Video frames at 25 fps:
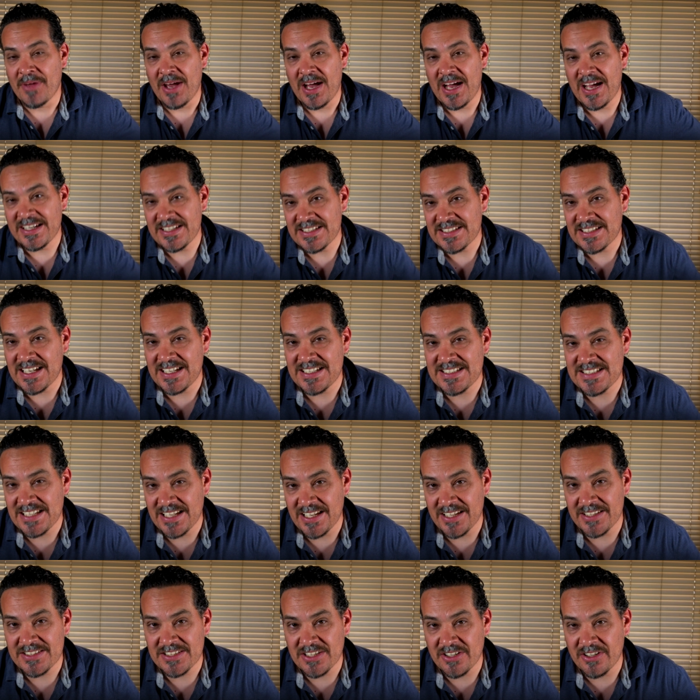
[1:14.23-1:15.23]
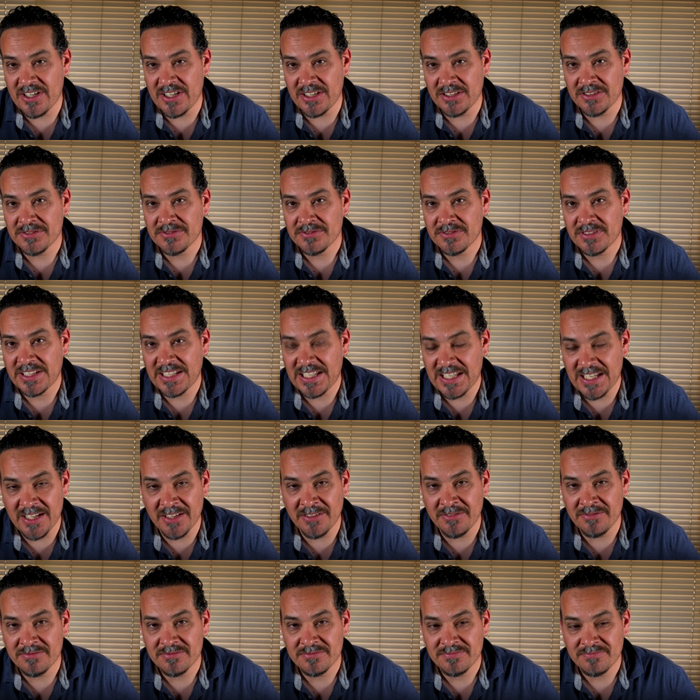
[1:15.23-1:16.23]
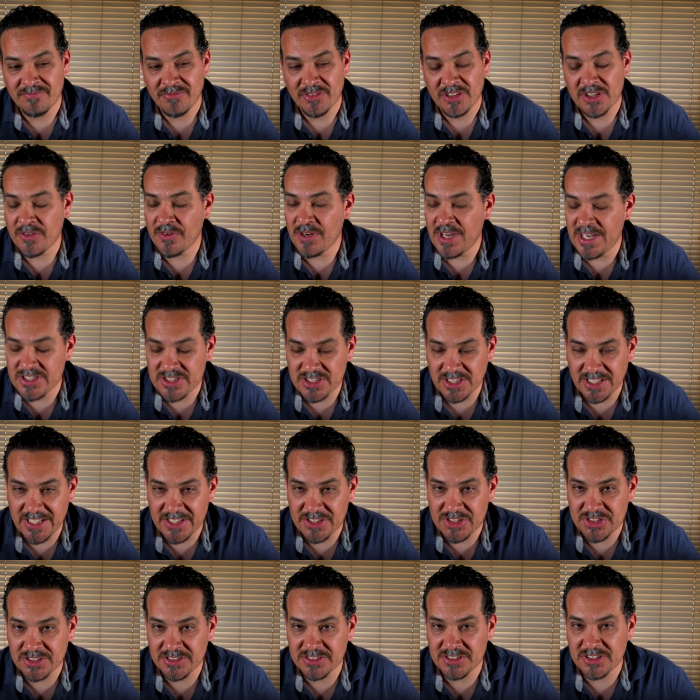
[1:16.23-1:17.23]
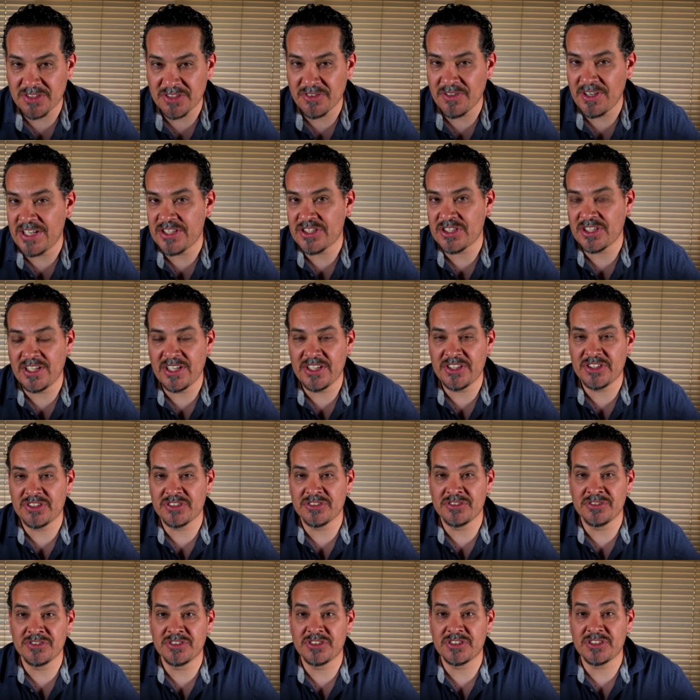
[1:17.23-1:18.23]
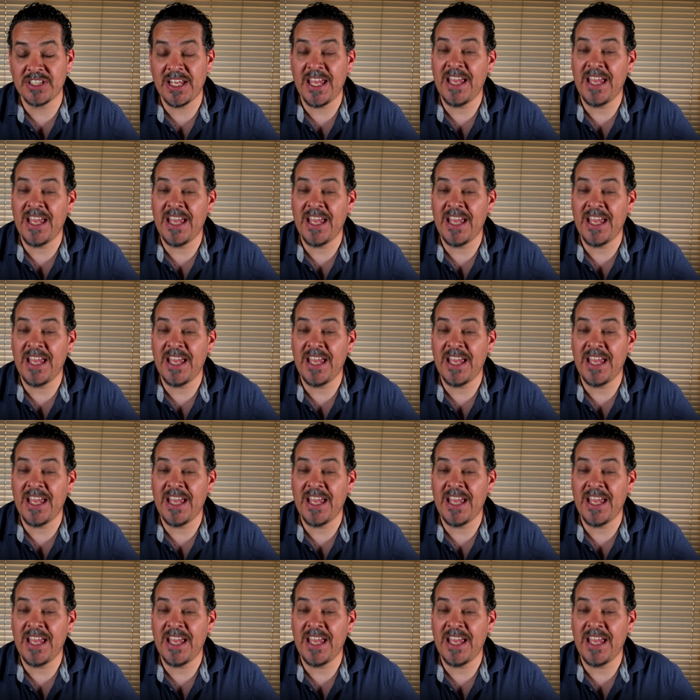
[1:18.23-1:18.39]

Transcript: I just gotta say, Sarah, again, congratulations, congratulations.